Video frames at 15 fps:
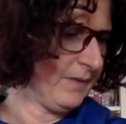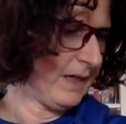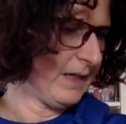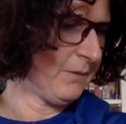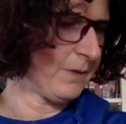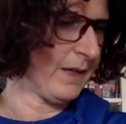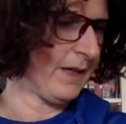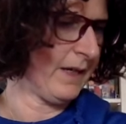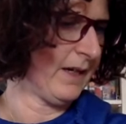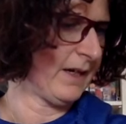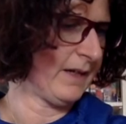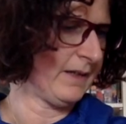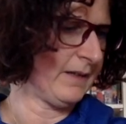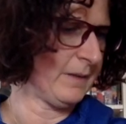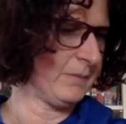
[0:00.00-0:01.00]
Anyway,
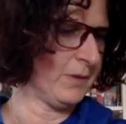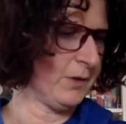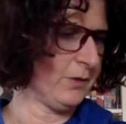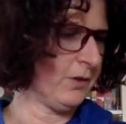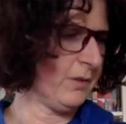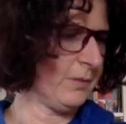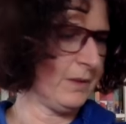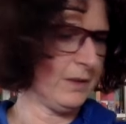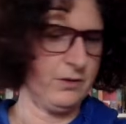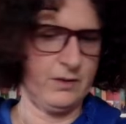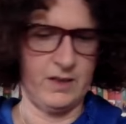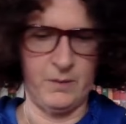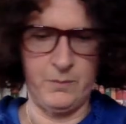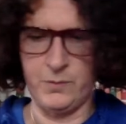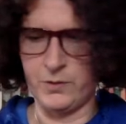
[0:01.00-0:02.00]
I am determined to
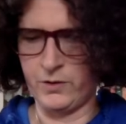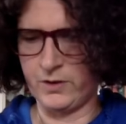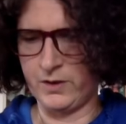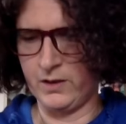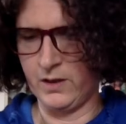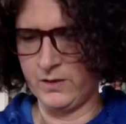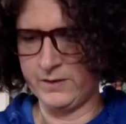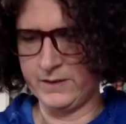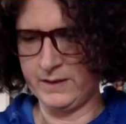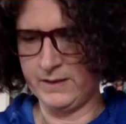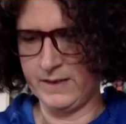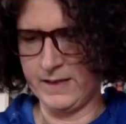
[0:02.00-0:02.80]
keep working on it,